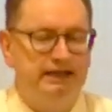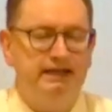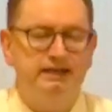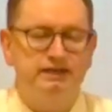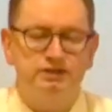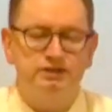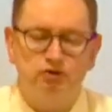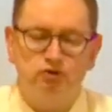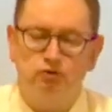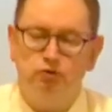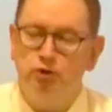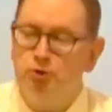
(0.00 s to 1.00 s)
is
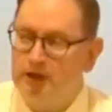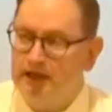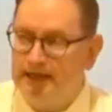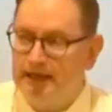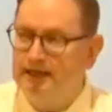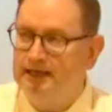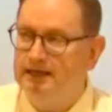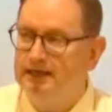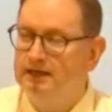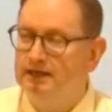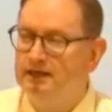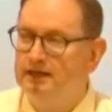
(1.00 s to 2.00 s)
truly
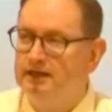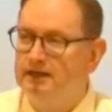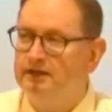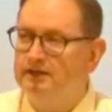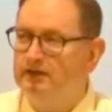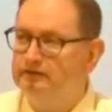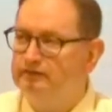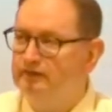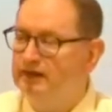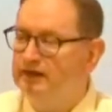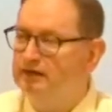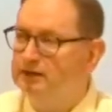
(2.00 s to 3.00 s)
the
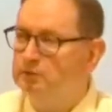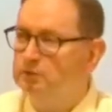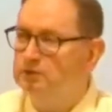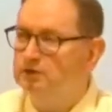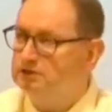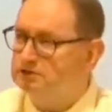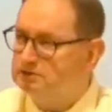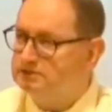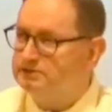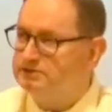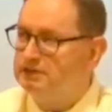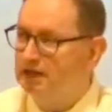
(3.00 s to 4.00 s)
very
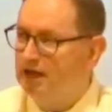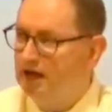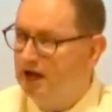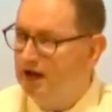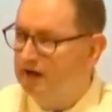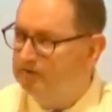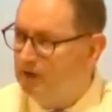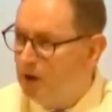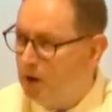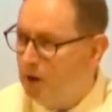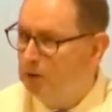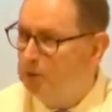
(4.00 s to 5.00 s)
words of
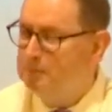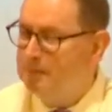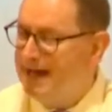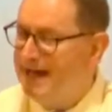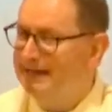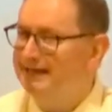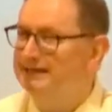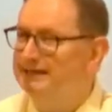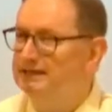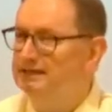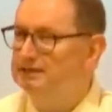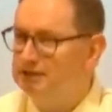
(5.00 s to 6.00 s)
Almighty
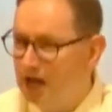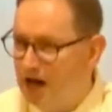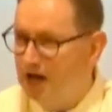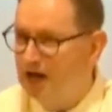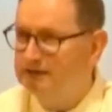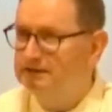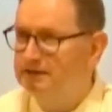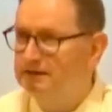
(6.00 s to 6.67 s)
God.